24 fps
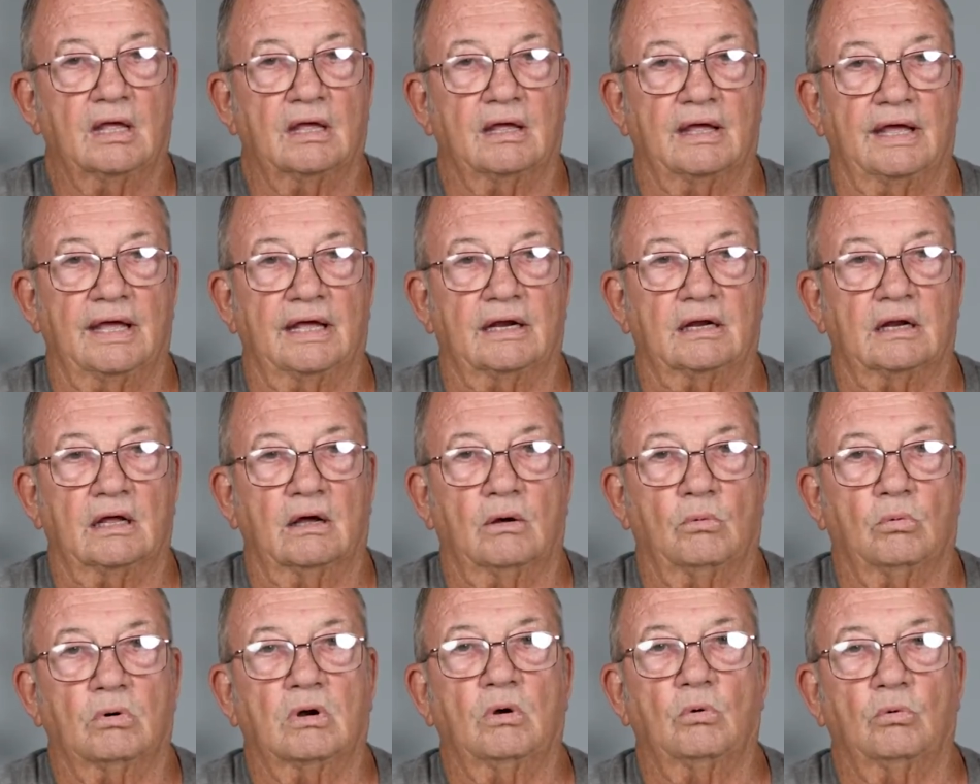And uh,
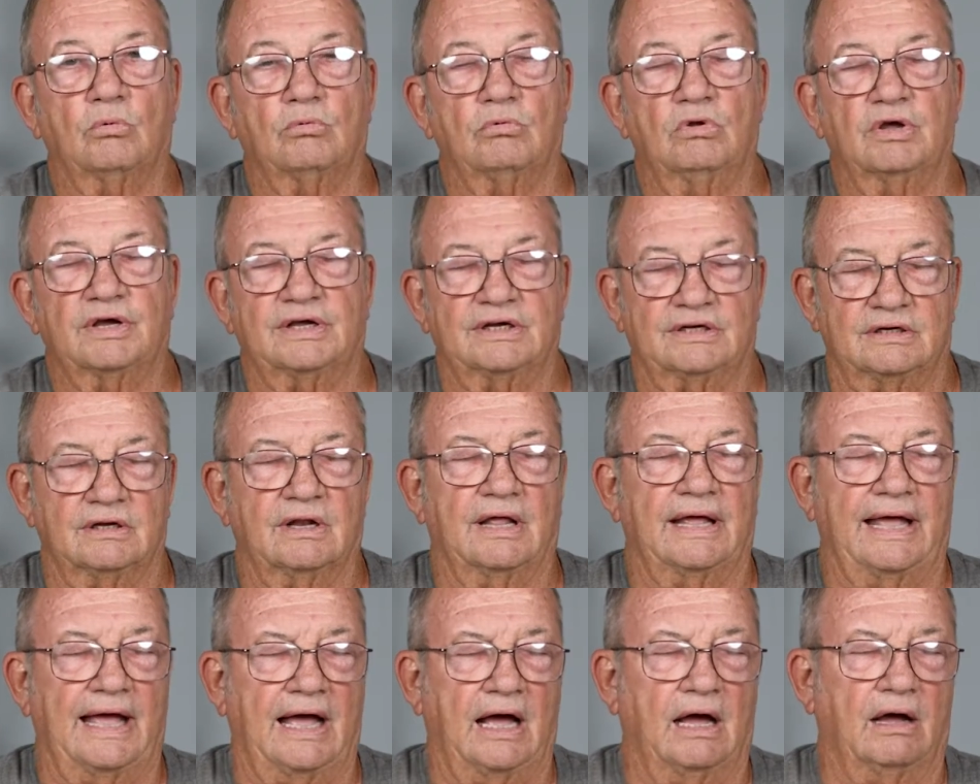we're going to look at
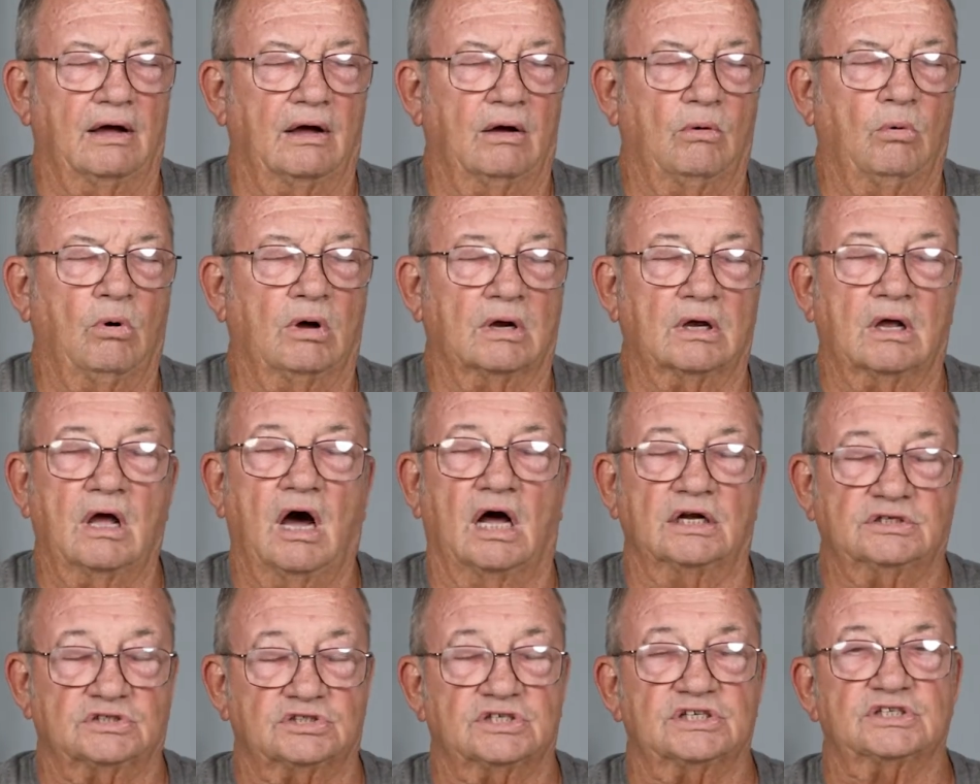how what
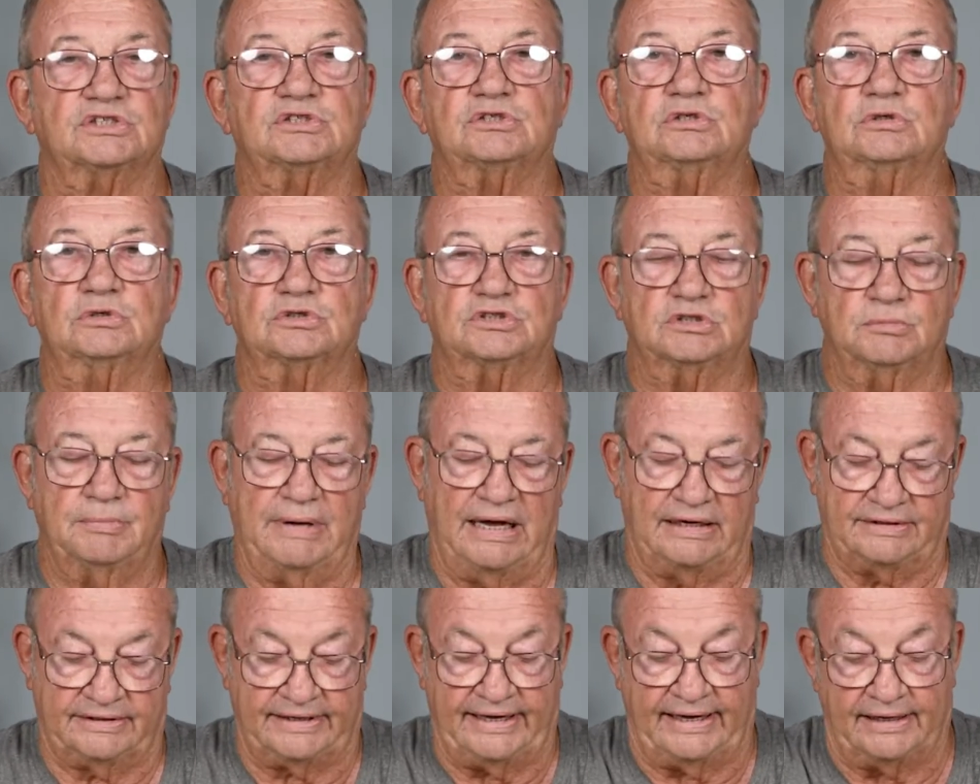God says to us
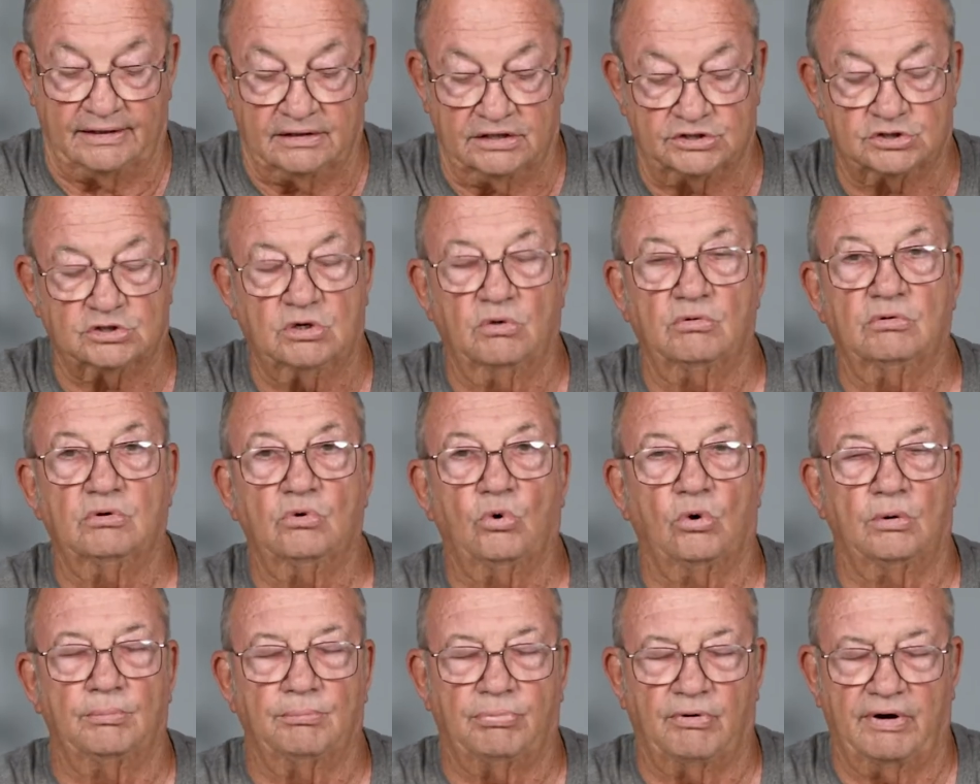about that. Let's go to the
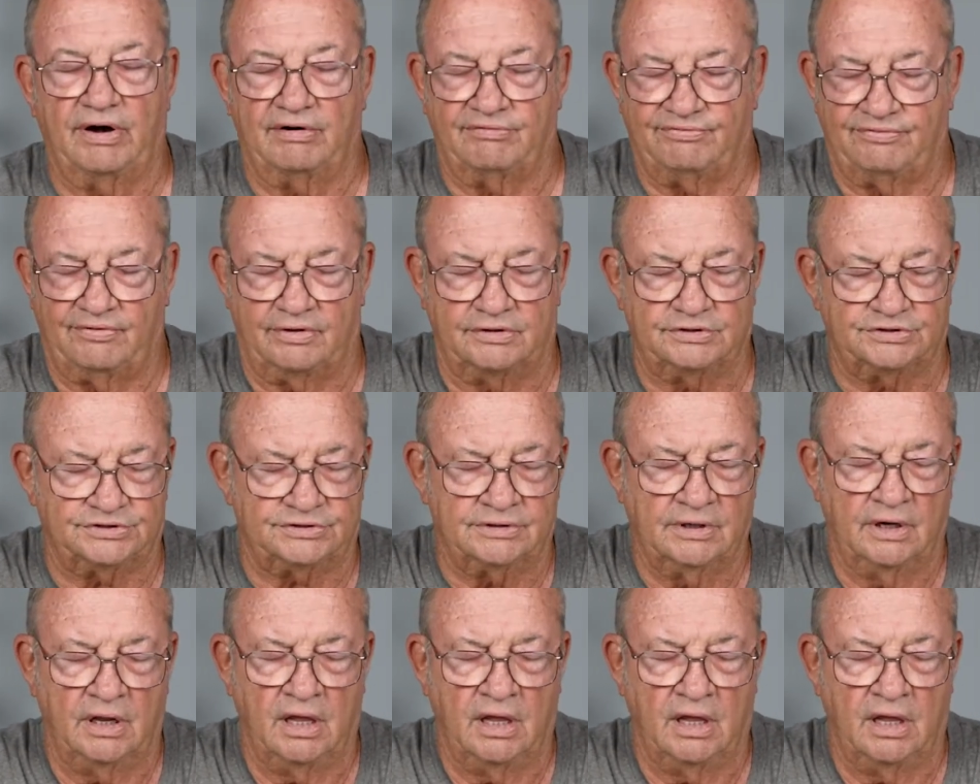Lord in prayer first.